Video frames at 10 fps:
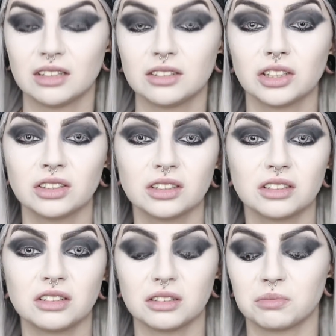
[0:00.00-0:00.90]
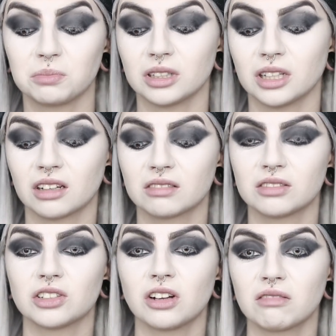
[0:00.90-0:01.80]
They look good, but like
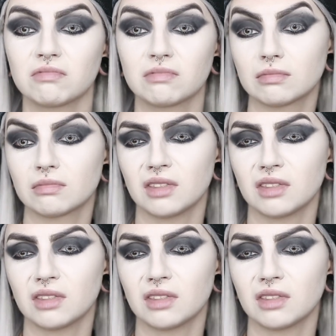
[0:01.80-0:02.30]
they're not